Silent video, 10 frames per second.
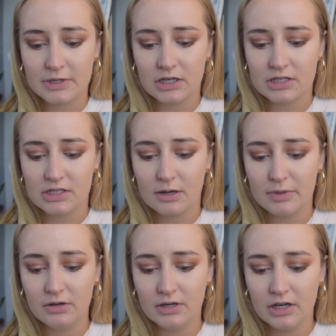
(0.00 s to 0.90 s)
because a
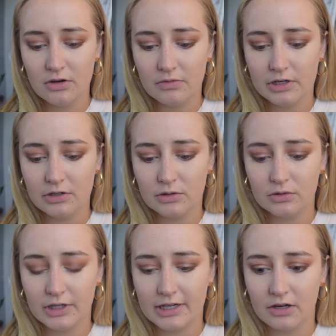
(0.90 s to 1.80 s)
beauty guru,
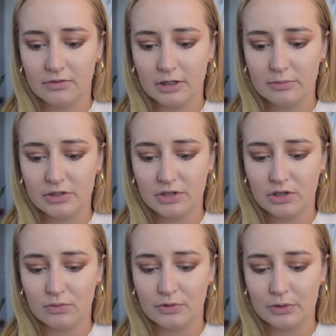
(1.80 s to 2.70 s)
like a real beauty
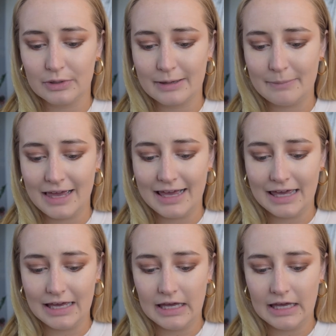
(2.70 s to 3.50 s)
guru, can make